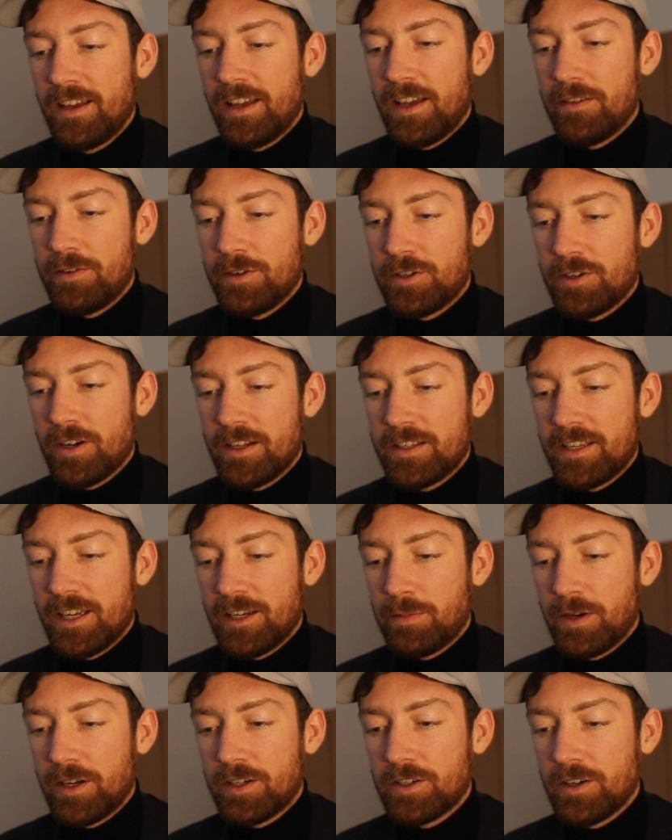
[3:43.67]
If you're trying to
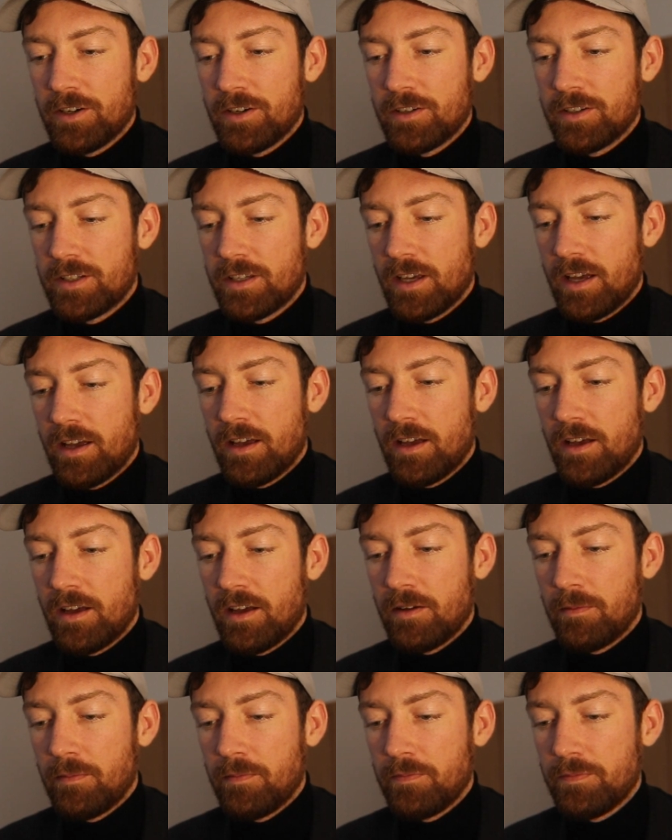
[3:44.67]
take pictures,
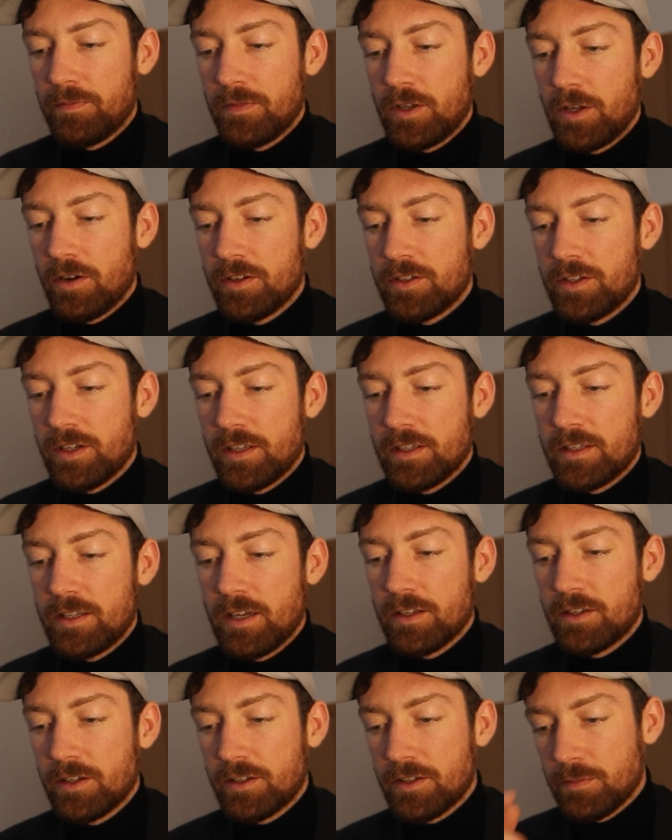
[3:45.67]
you know, as you can
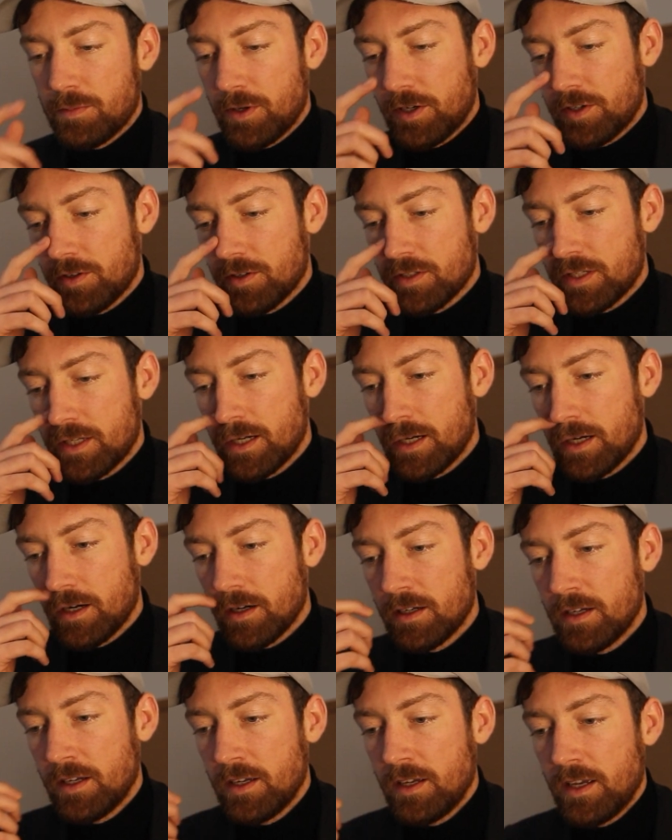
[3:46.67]
see, I took some pictures
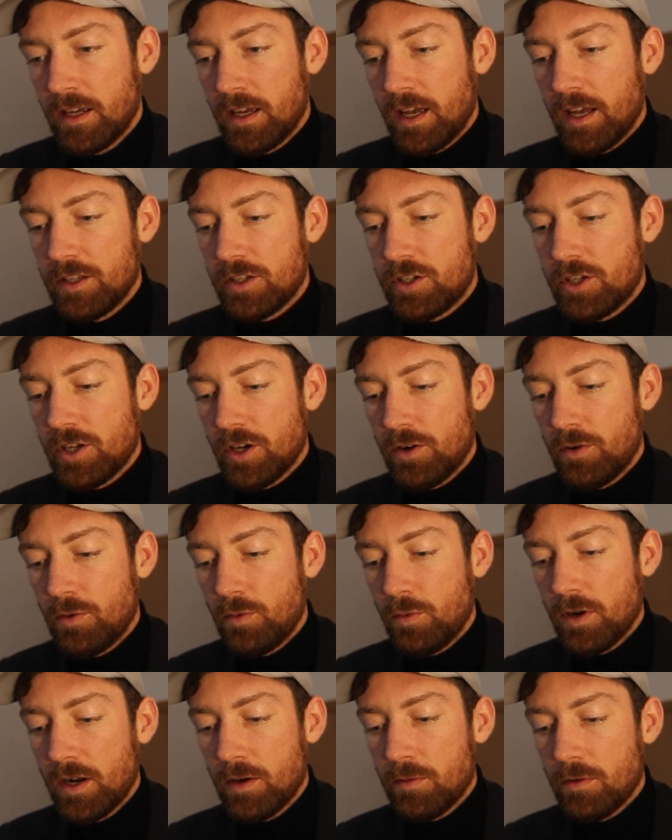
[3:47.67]
here. And
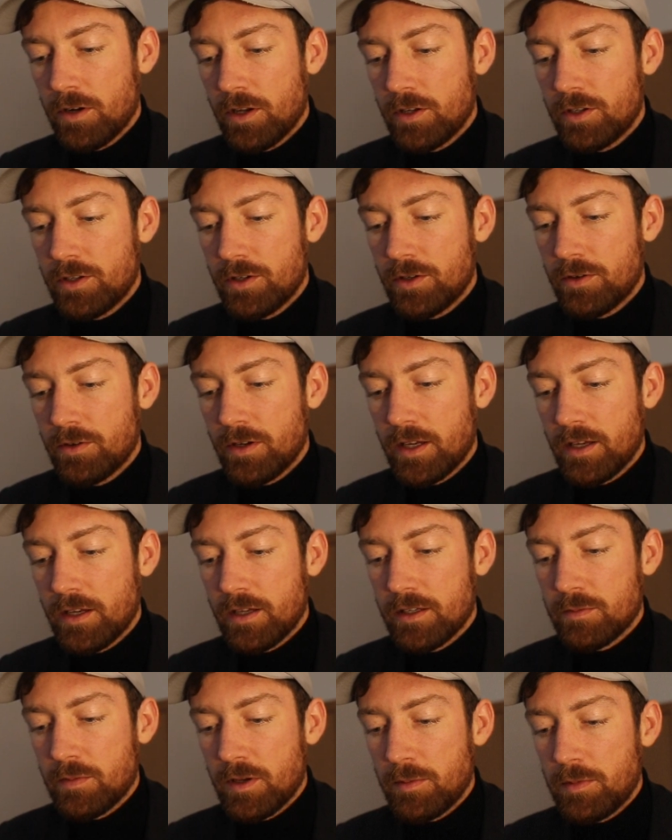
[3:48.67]
so what I want to do
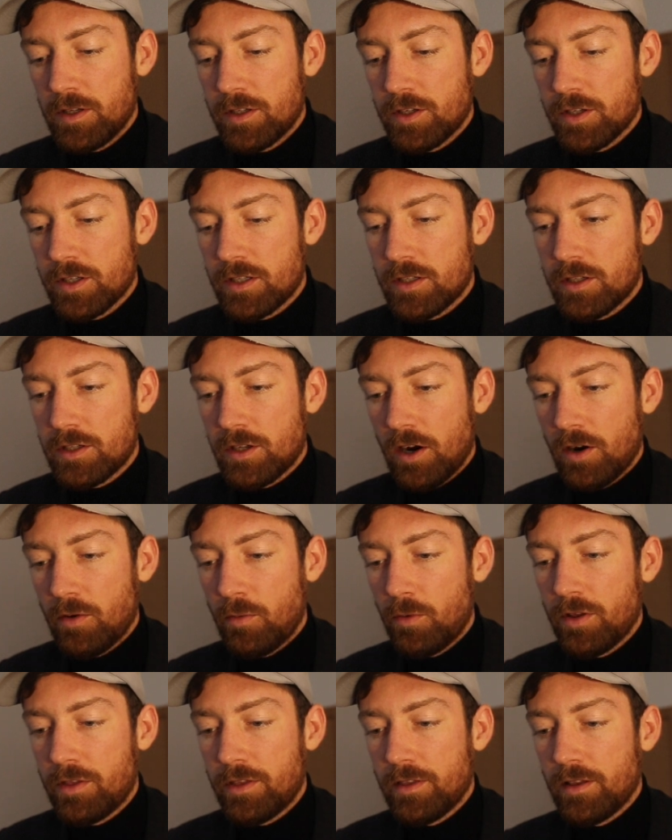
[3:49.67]
is maybe just
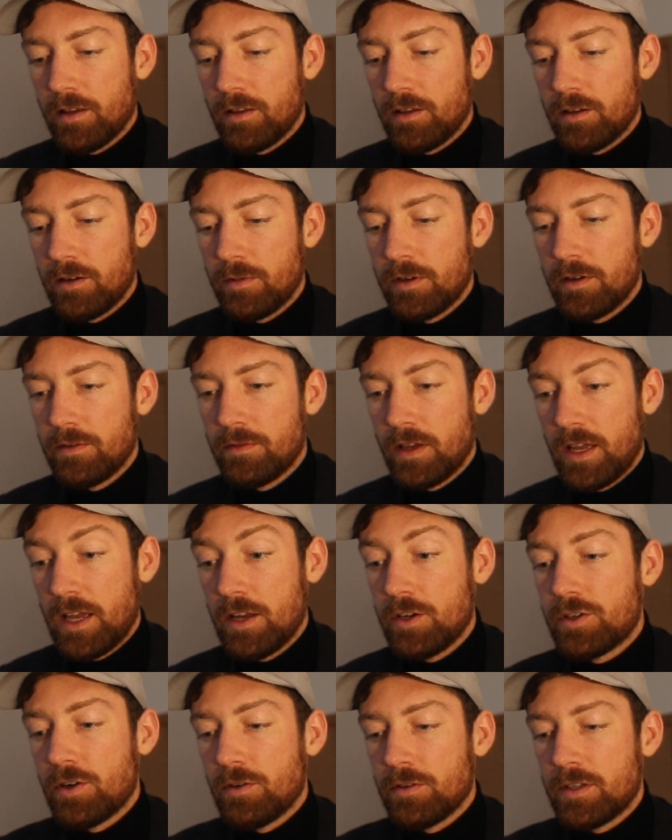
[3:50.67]
start with a little bit of an
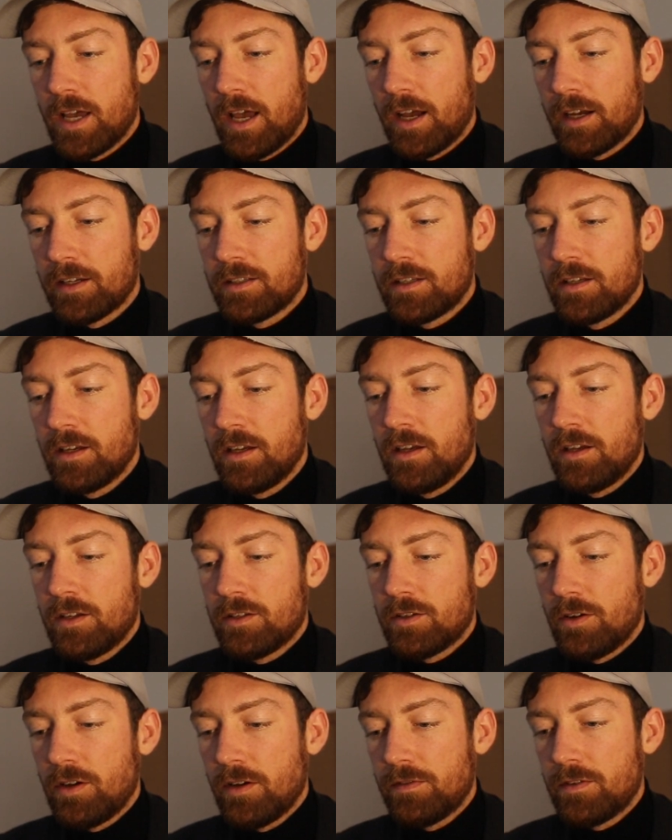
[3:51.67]
intro text.
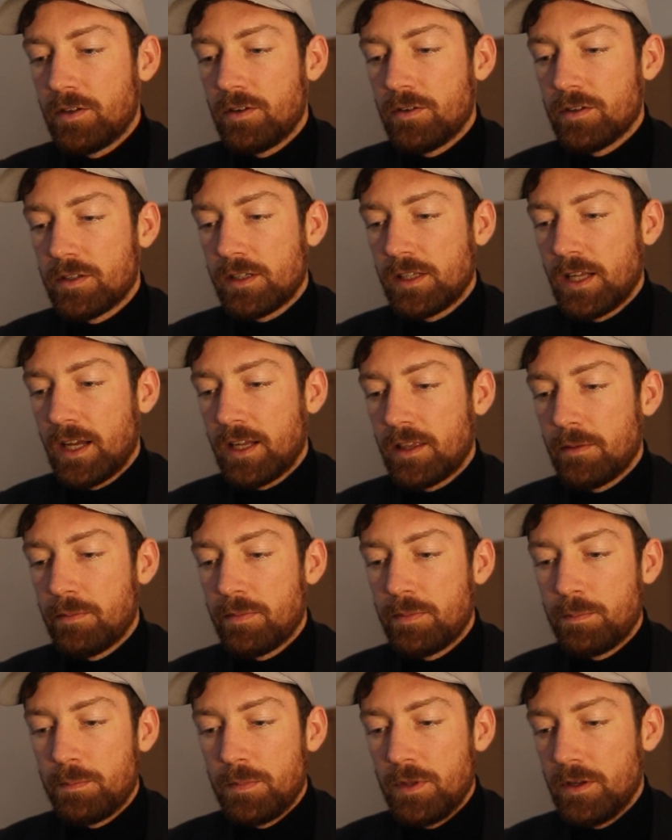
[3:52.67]
So all you have to do is click
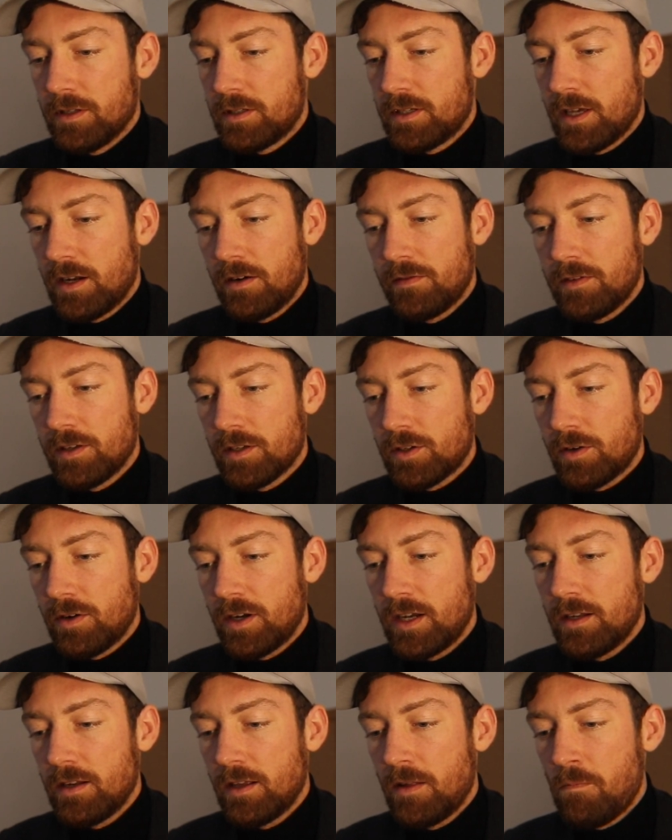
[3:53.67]
the center of the
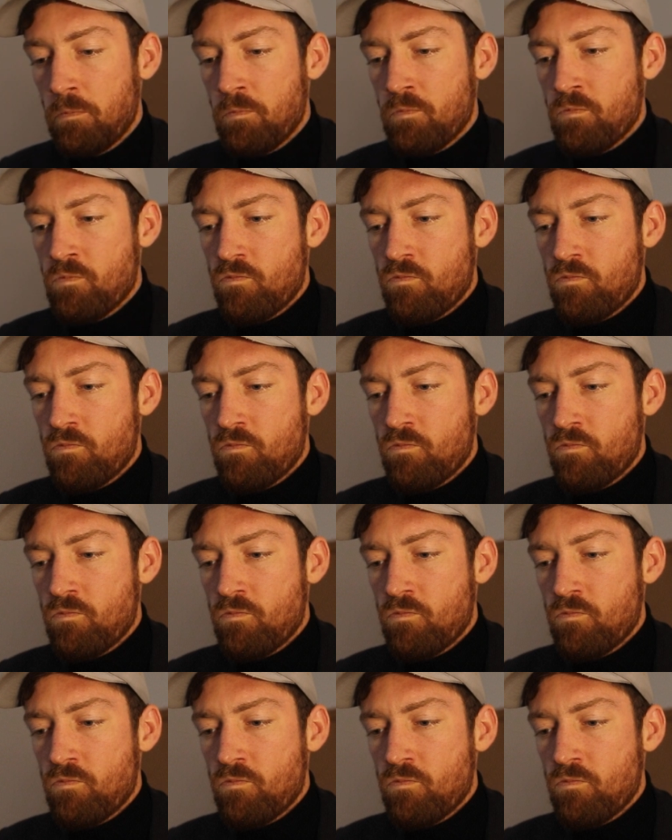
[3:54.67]
screen.